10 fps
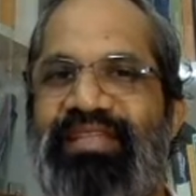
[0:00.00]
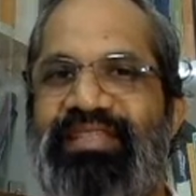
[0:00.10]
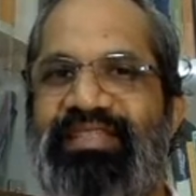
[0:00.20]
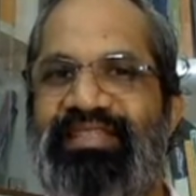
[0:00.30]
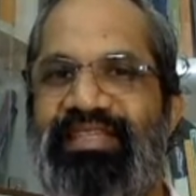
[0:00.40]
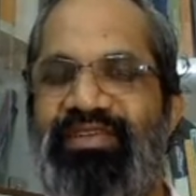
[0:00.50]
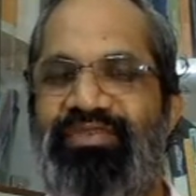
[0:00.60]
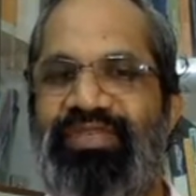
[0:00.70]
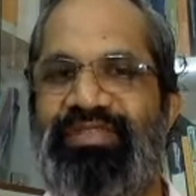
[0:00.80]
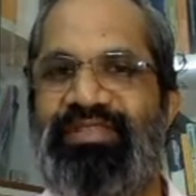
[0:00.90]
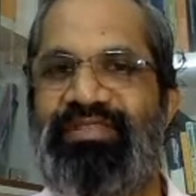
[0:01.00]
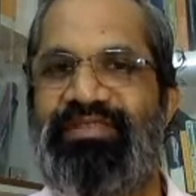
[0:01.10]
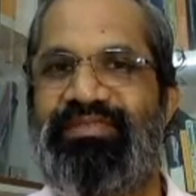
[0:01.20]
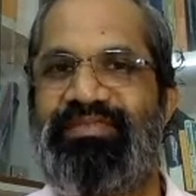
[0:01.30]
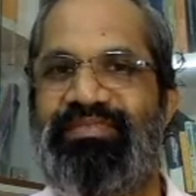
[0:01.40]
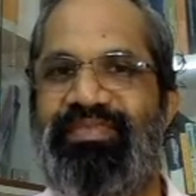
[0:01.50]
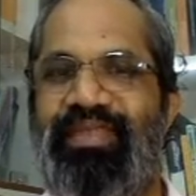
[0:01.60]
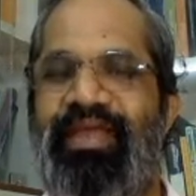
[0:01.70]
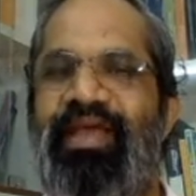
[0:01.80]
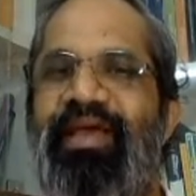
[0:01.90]
sense and reference.
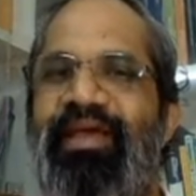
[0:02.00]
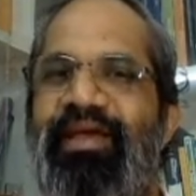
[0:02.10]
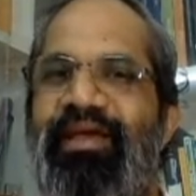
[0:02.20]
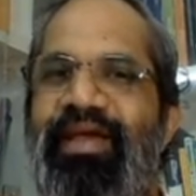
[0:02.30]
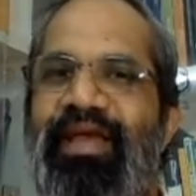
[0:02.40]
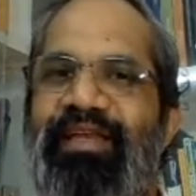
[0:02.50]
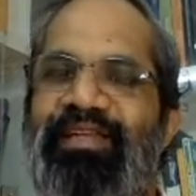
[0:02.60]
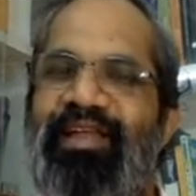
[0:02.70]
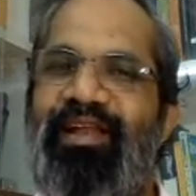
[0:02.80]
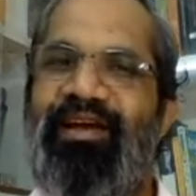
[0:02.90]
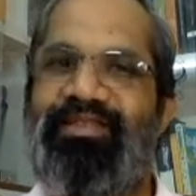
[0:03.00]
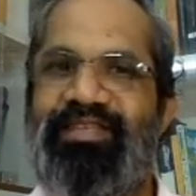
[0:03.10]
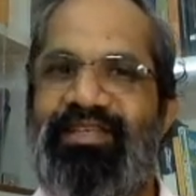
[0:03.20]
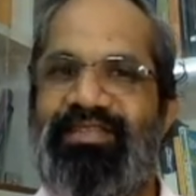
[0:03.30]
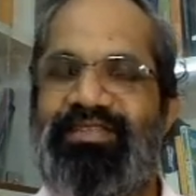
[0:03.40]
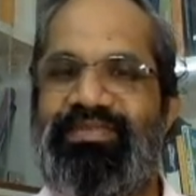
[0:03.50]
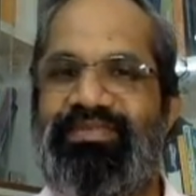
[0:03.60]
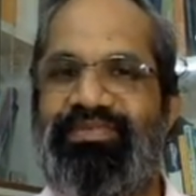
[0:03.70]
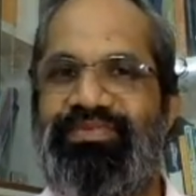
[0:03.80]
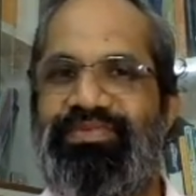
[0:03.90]
And in the last class,
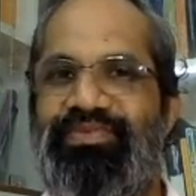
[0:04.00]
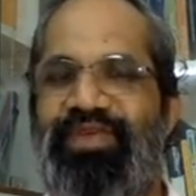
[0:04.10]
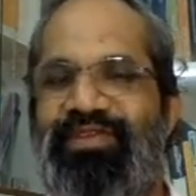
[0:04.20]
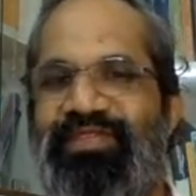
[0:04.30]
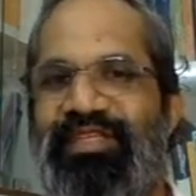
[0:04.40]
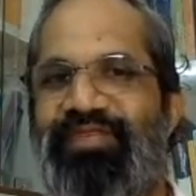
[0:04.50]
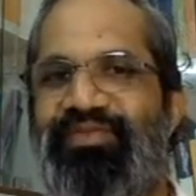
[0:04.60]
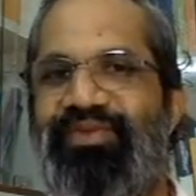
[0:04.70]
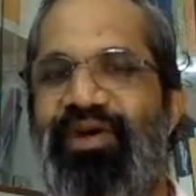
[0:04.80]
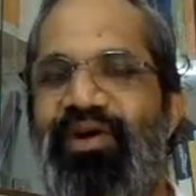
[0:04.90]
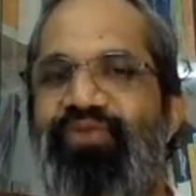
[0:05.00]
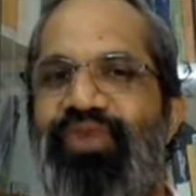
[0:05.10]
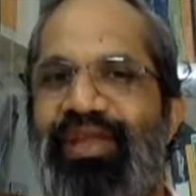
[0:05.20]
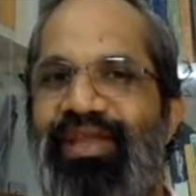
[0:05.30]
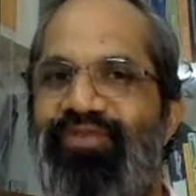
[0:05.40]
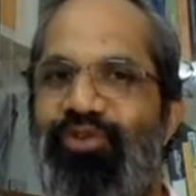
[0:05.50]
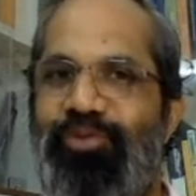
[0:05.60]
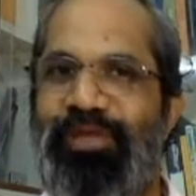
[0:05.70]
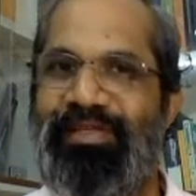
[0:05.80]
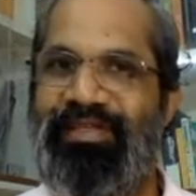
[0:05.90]
we have seen how Frege
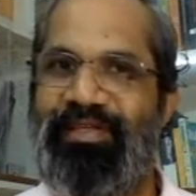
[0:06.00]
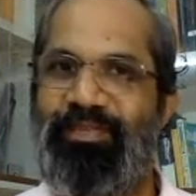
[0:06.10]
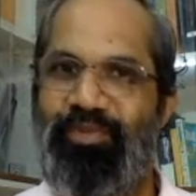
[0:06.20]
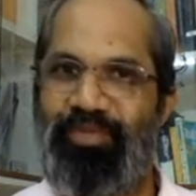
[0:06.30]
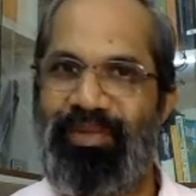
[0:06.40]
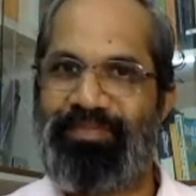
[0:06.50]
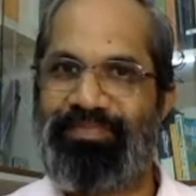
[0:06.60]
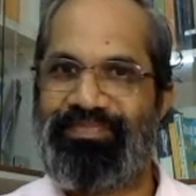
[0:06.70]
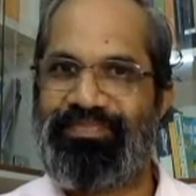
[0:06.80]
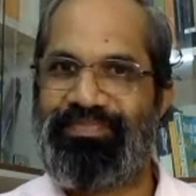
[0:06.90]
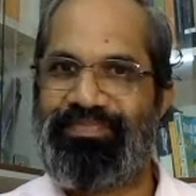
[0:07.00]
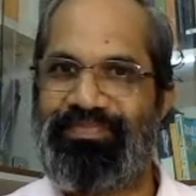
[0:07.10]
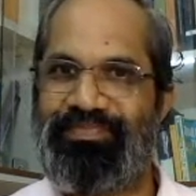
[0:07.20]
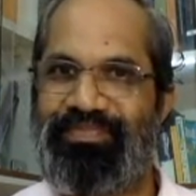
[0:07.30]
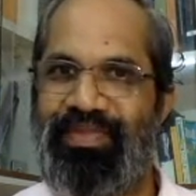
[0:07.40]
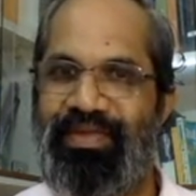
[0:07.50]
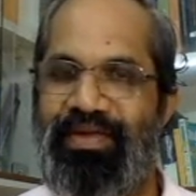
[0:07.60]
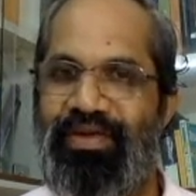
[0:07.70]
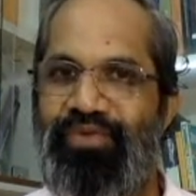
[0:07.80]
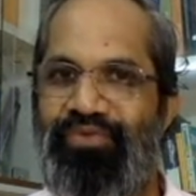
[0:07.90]
formulated the problem.
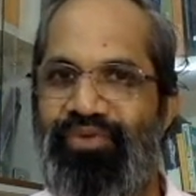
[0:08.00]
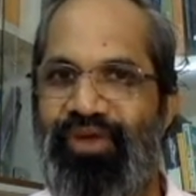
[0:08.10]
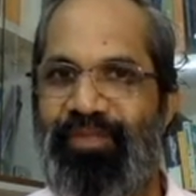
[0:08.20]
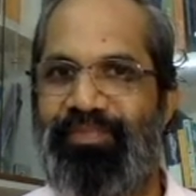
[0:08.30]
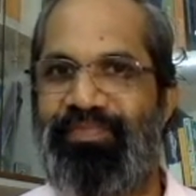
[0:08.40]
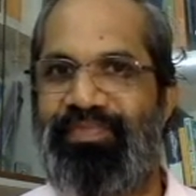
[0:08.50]
For him,